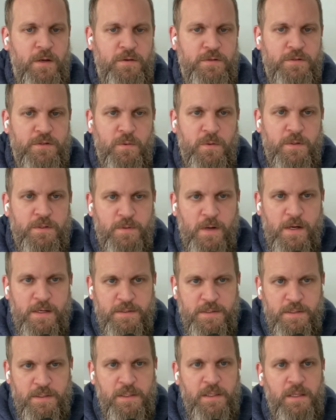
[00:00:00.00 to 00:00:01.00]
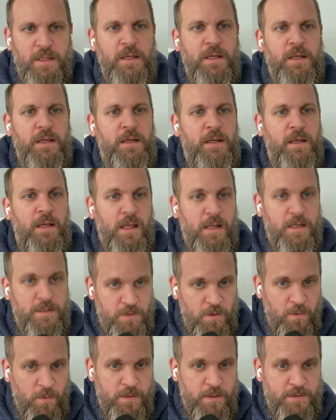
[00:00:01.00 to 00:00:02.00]
meter is always rising. And
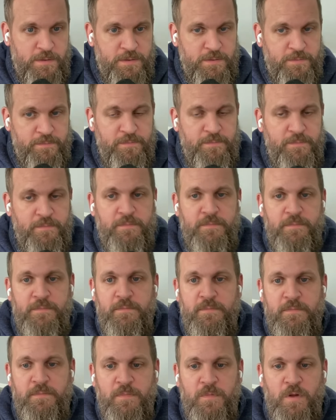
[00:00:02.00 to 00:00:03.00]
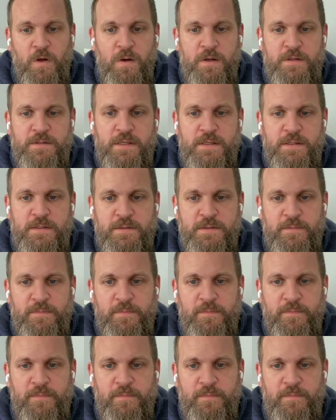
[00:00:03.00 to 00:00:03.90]
as always, go Huskies.